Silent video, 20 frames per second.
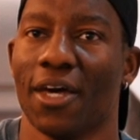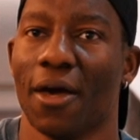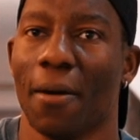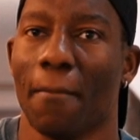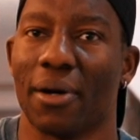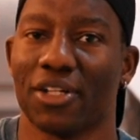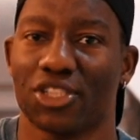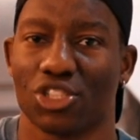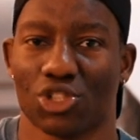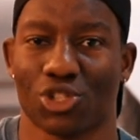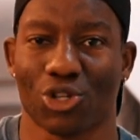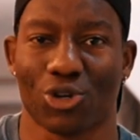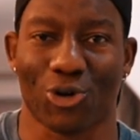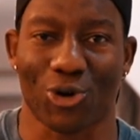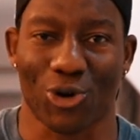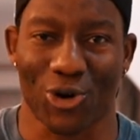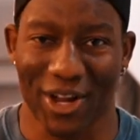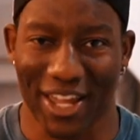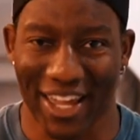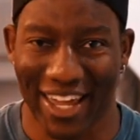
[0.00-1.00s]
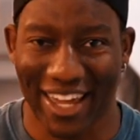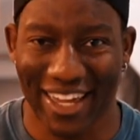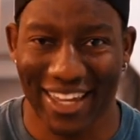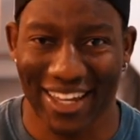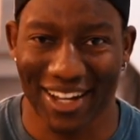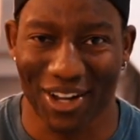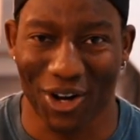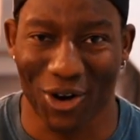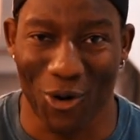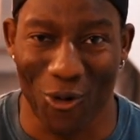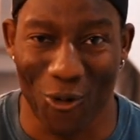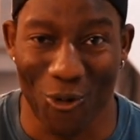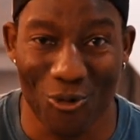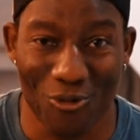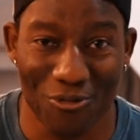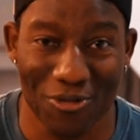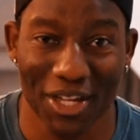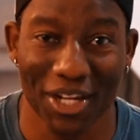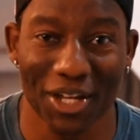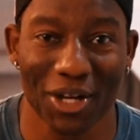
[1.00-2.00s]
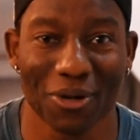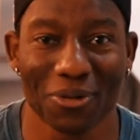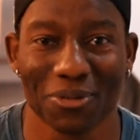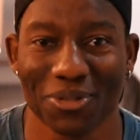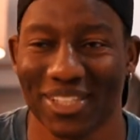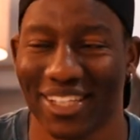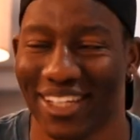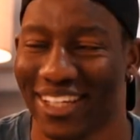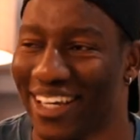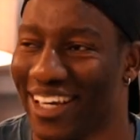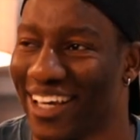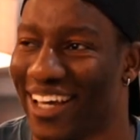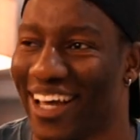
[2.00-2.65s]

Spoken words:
but just to create cool videos.